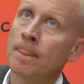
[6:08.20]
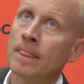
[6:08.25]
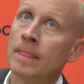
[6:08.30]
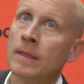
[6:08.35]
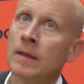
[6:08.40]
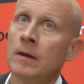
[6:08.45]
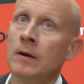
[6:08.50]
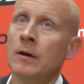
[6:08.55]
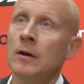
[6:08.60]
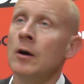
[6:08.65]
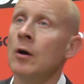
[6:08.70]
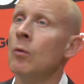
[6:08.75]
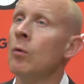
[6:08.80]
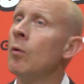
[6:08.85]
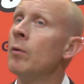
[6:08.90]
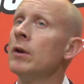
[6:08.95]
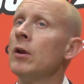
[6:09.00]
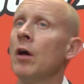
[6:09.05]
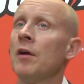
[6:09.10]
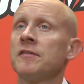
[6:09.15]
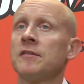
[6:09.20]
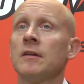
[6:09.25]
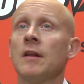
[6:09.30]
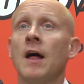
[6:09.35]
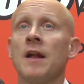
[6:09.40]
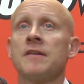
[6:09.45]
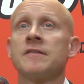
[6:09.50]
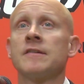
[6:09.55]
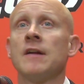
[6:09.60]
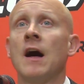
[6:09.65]
Well, we lost a
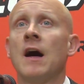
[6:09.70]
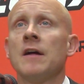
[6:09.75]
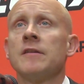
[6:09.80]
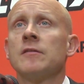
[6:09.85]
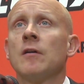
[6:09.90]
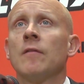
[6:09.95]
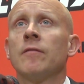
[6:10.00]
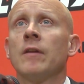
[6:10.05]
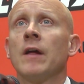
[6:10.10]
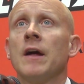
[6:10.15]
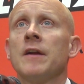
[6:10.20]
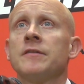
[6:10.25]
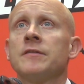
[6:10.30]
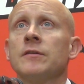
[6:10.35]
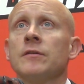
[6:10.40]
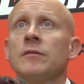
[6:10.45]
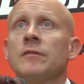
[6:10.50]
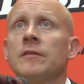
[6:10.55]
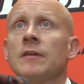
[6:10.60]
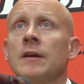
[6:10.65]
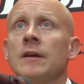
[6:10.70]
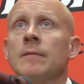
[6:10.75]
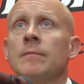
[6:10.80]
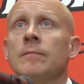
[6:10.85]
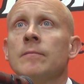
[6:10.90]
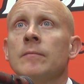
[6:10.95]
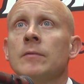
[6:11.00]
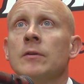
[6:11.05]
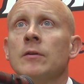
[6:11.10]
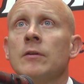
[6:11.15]
lot of size off last year's team.
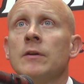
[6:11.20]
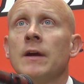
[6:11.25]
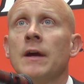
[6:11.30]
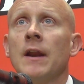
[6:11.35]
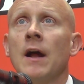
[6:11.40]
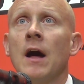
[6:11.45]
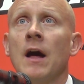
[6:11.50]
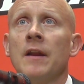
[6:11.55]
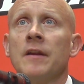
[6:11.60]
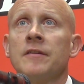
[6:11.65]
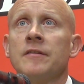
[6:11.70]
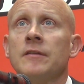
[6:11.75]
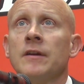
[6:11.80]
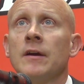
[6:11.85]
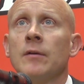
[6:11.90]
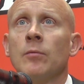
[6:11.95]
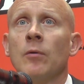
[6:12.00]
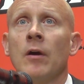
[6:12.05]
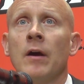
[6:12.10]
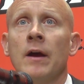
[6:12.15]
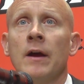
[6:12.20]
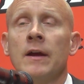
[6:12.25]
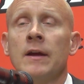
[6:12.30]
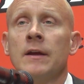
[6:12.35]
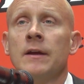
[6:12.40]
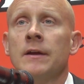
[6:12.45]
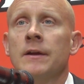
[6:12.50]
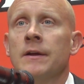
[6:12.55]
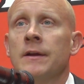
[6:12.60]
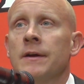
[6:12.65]
You know, you had Honest, you had Ray.
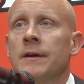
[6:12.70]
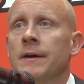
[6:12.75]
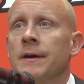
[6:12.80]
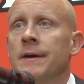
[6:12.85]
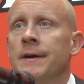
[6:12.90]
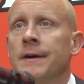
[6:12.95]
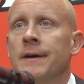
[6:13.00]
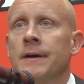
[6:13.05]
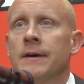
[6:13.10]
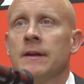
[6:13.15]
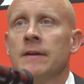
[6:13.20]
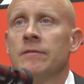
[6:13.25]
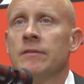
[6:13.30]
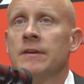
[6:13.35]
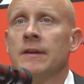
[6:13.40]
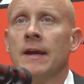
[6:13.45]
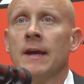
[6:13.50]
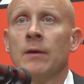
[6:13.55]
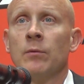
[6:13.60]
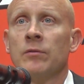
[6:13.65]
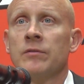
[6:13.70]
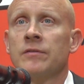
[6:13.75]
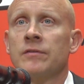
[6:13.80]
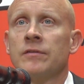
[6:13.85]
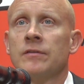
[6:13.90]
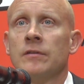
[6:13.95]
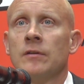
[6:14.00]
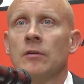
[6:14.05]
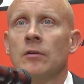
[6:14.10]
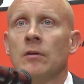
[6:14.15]
Even Dang
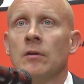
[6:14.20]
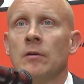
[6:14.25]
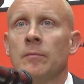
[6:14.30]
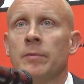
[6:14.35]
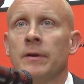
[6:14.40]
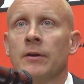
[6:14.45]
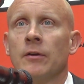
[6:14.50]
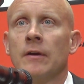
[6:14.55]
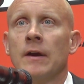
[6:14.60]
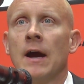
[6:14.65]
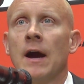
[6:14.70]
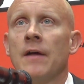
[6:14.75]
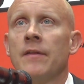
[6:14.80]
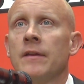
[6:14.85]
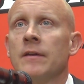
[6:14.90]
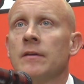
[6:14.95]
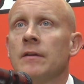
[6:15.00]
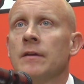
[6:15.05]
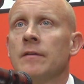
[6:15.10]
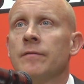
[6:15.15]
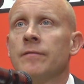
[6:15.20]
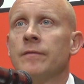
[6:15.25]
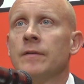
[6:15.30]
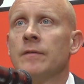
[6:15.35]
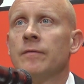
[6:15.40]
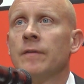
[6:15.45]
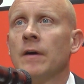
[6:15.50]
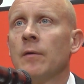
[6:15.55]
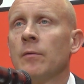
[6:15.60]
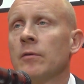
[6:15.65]
was, you know, a bigger guy that
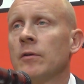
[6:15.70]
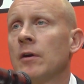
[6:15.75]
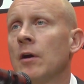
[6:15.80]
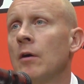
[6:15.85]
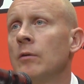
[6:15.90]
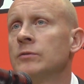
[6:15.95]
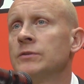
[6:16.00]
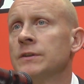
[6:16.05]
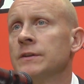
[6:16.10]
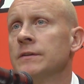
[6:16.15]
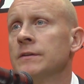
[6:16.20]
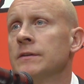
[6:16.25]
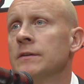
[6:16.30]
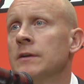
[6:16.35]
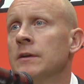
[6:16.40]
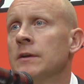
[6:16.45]
if I were coaching